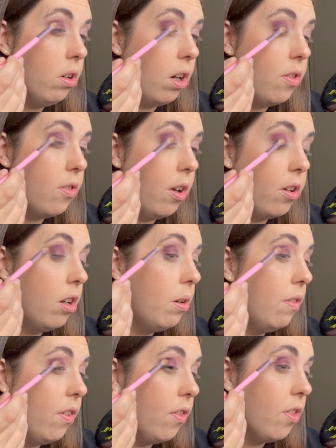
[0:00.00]
I don't know
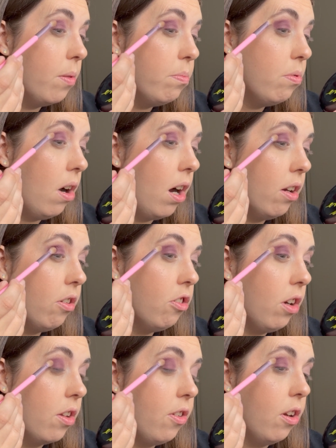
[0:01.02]
if it's the brush,
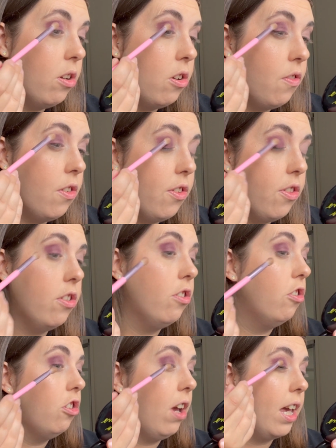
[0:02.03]
I don't know if it's the
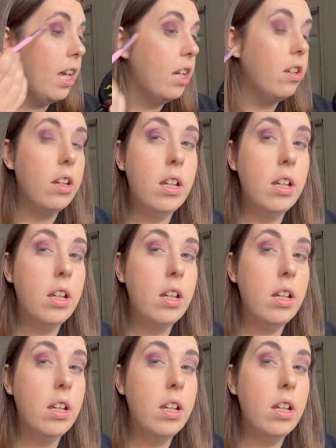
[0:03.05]
shade,